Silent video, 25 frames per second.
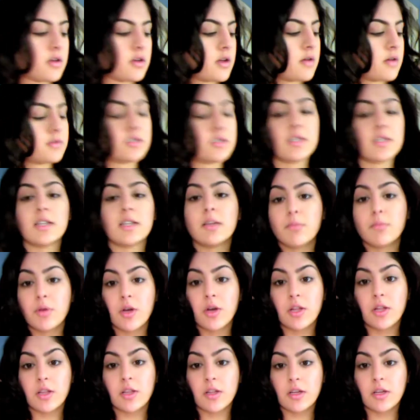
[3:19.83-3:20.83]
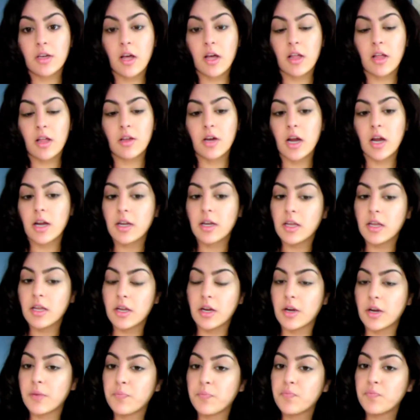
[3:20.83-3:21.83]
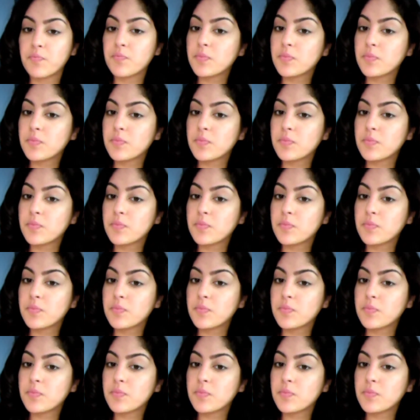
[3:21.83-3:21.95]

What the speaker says: We're just going to put a little color on here.